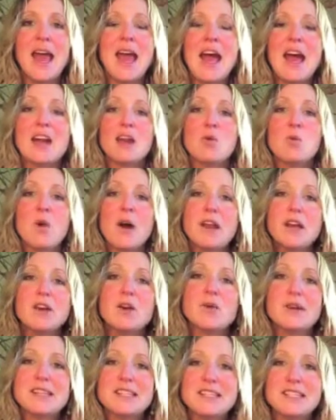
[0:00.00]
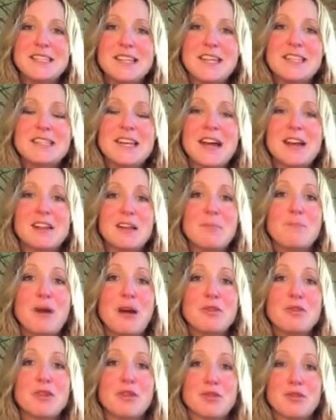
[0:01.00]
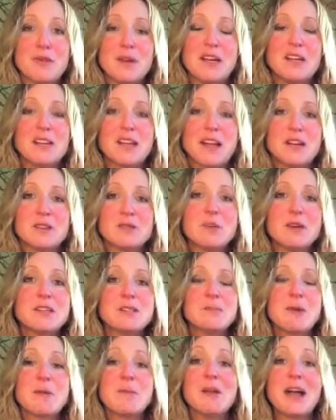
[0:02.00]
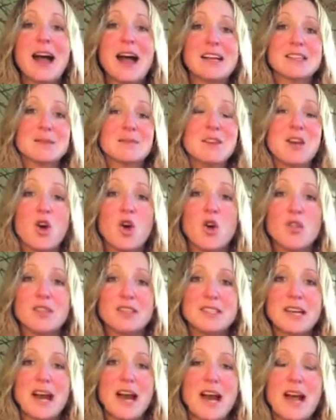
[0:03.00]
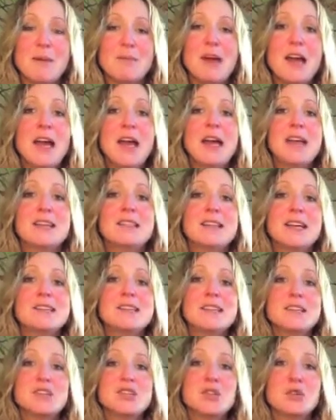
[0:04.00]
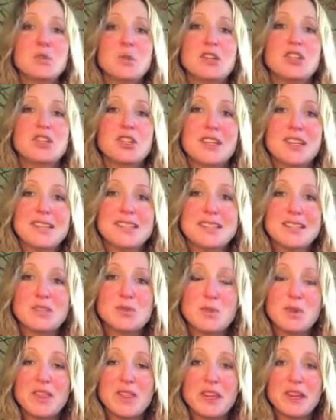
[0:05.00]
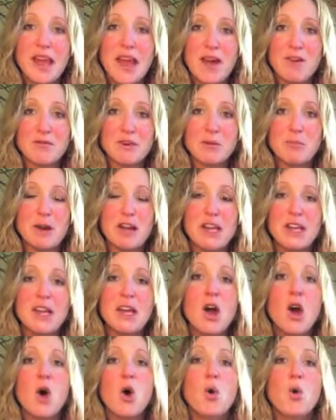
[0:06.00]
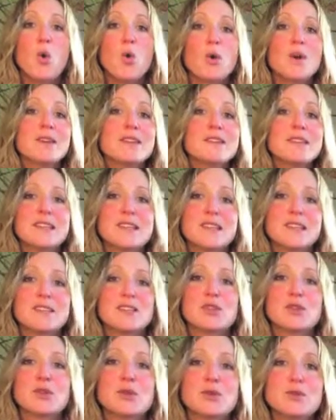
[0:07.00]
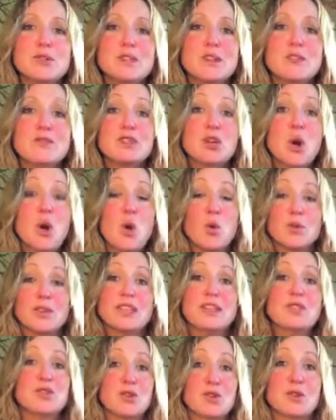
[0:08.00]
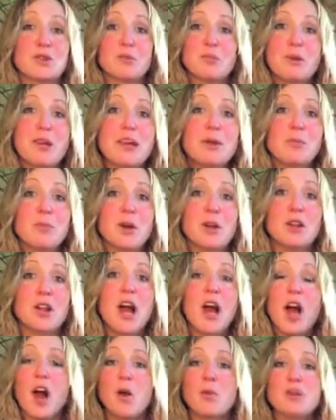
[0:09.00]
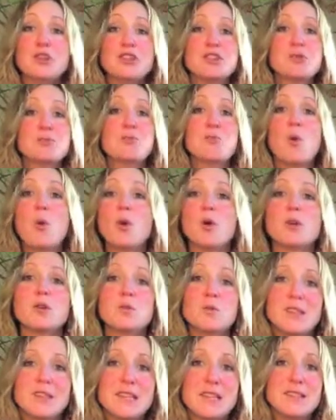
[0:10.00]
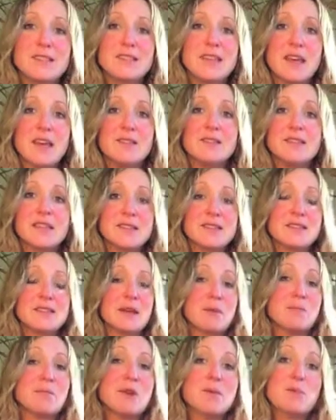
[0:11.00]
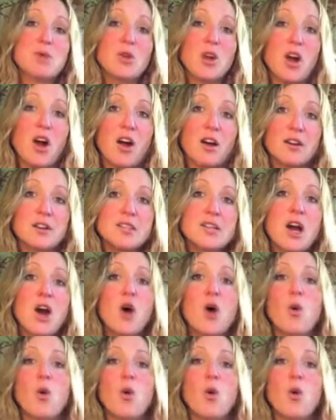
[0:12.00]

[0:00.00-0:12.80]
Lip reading: And I want to go into detail about the three clairs because people ask me all the time, does intuition exist within everybody, or is it exclusive to only certain people? Are we just born with these gifts and some people aren't?